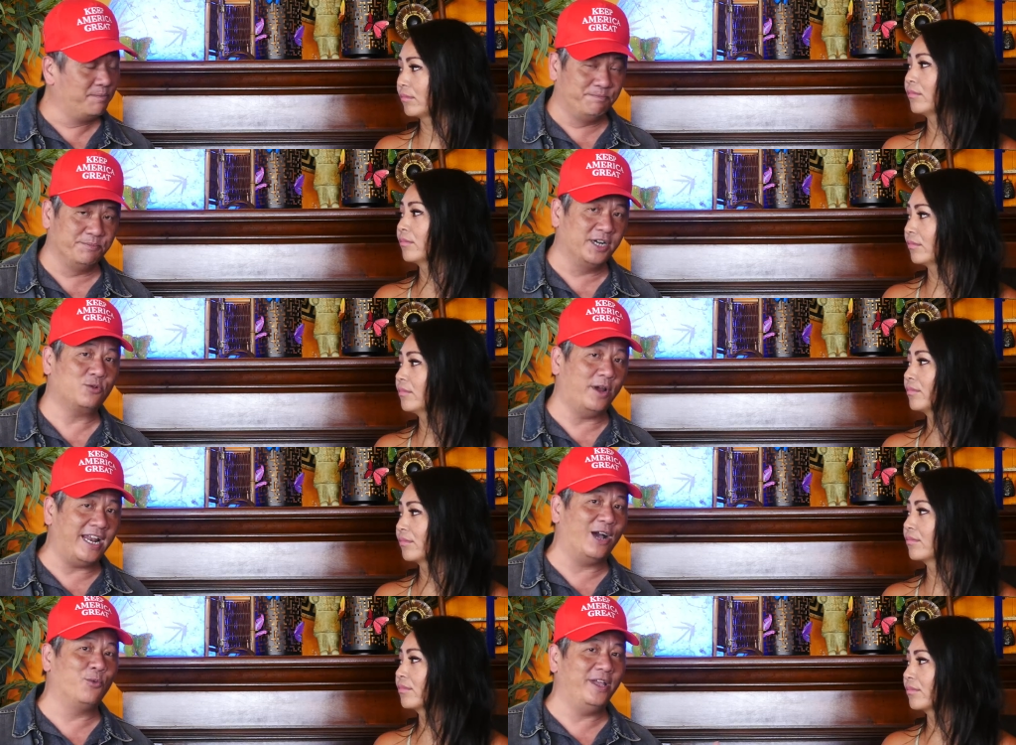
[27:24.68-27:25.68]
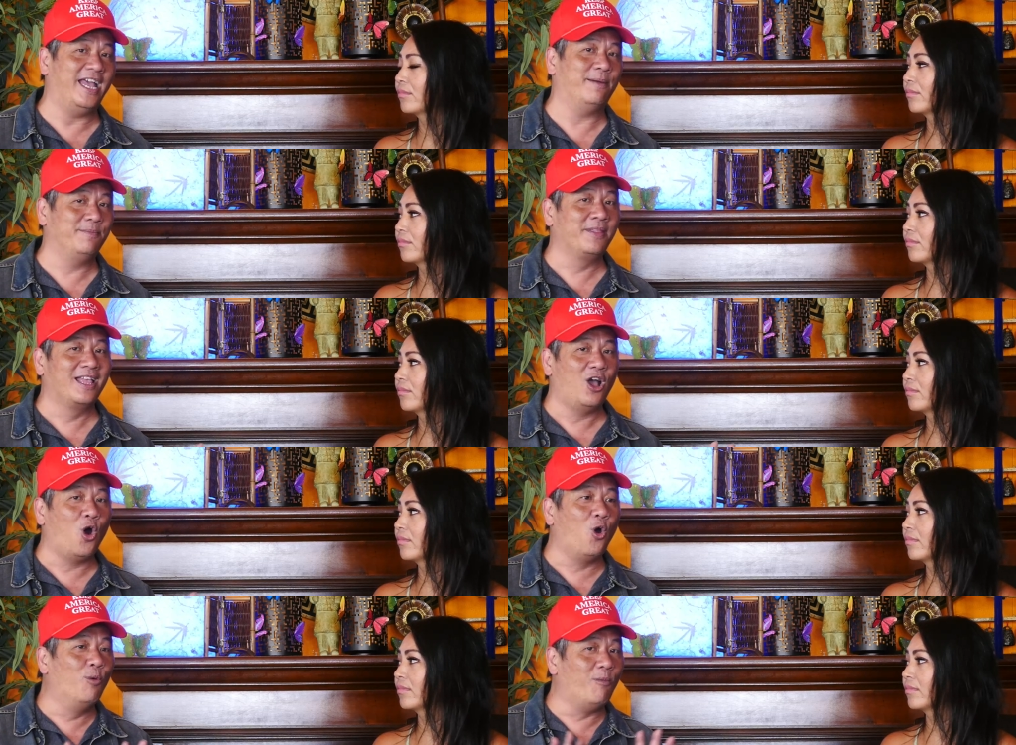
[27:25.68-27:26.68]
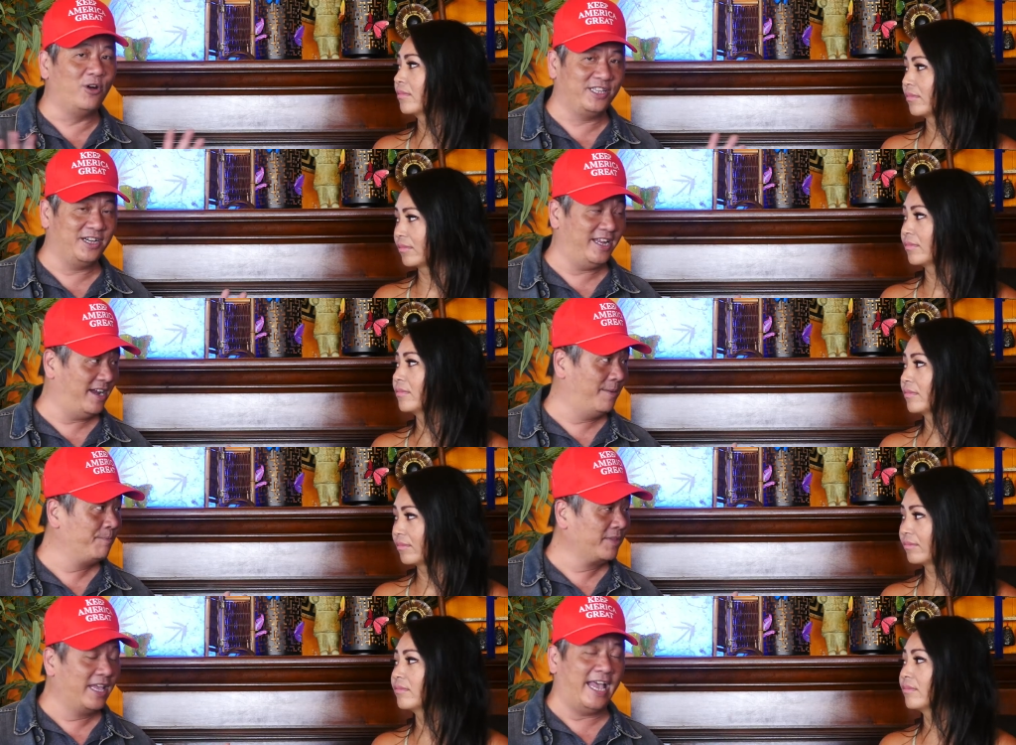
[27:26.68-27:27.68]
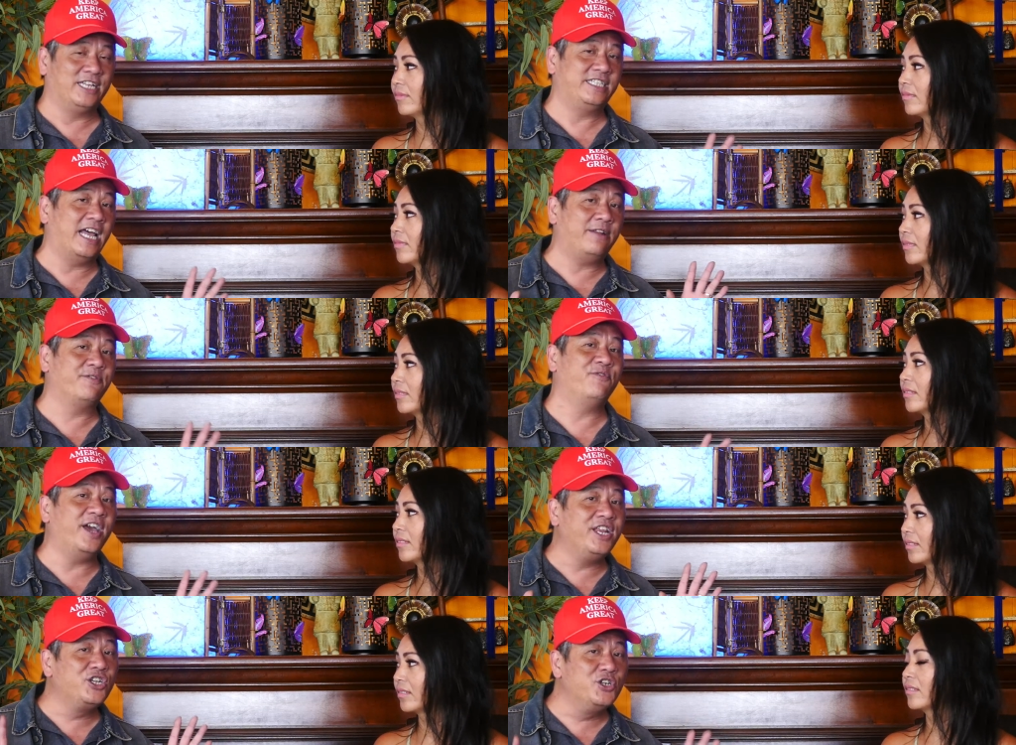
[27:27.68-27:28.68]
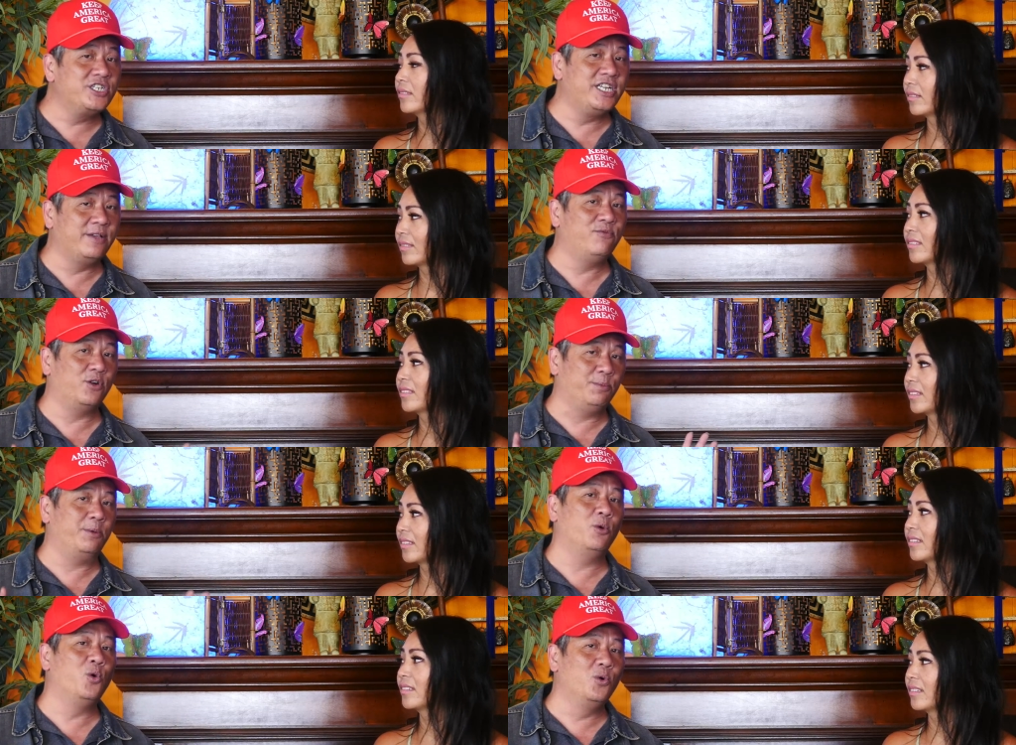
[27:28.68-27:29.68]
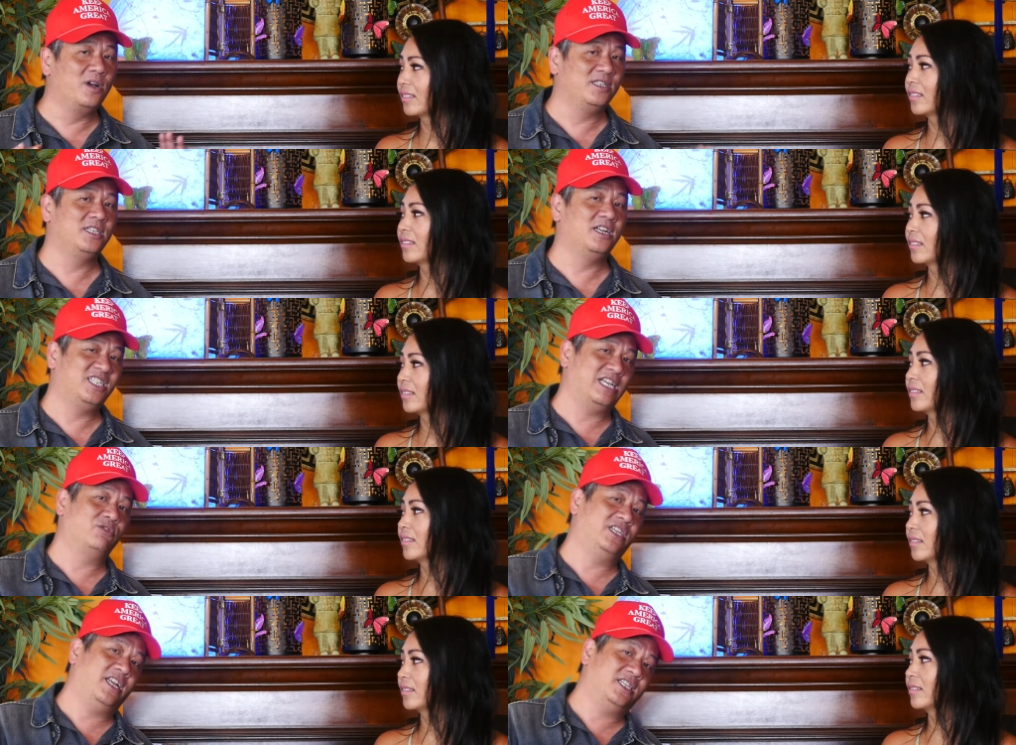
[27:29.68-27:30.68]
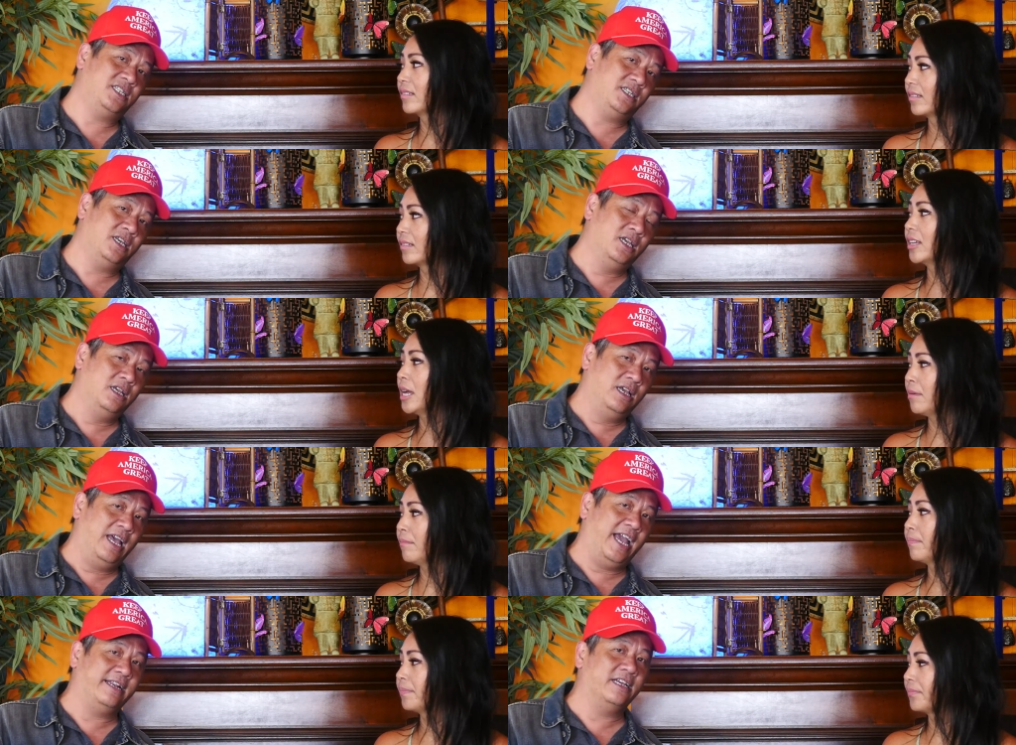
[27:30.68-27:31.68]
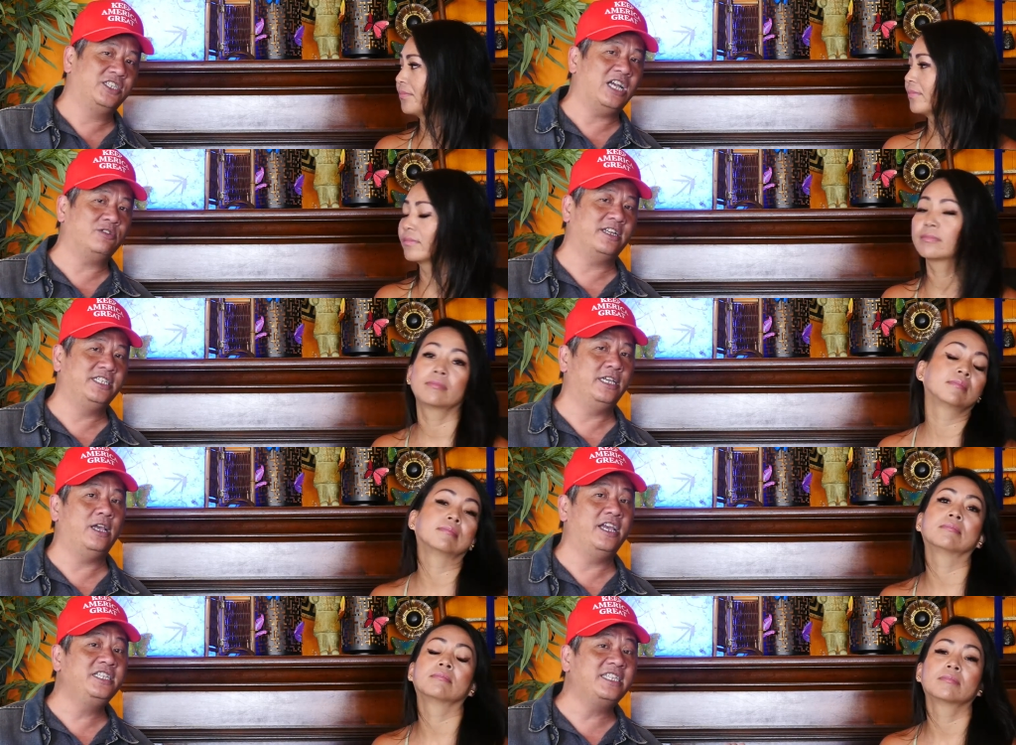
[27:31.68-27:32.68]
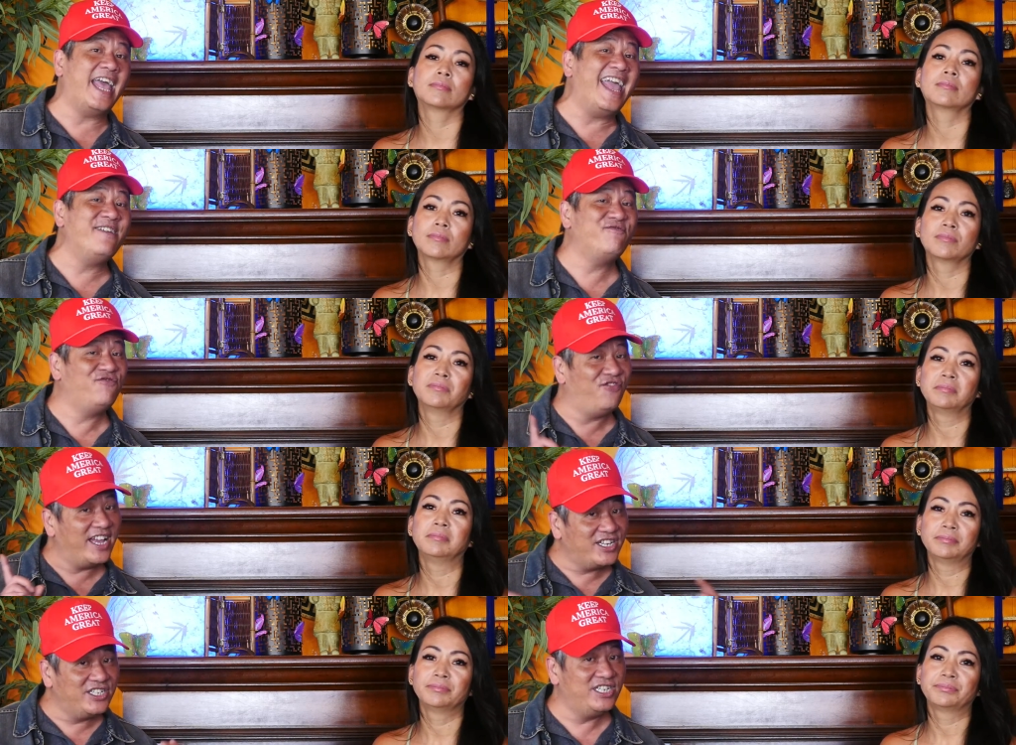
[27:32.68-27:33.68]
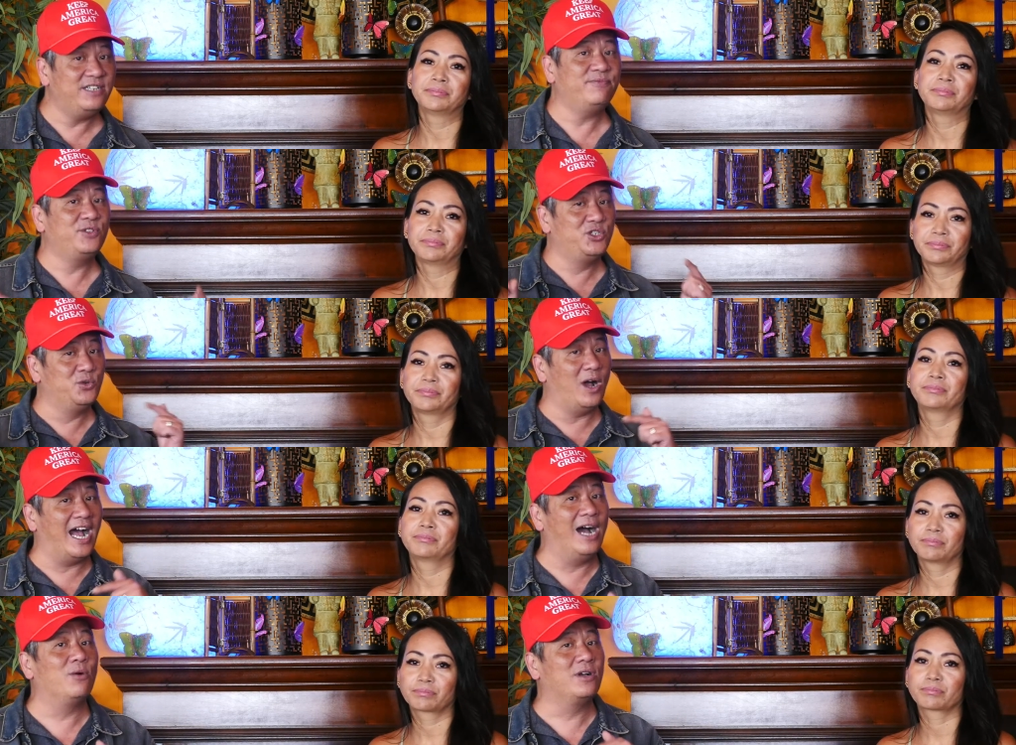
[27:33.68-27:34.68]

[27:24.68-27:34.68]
Speaker 1: mm-hmm. but right now we have all monitor there. Mm-hmm. And that's a very good thing for the people who concern the South China Sea. Yeah. And the South China Sea is effective to our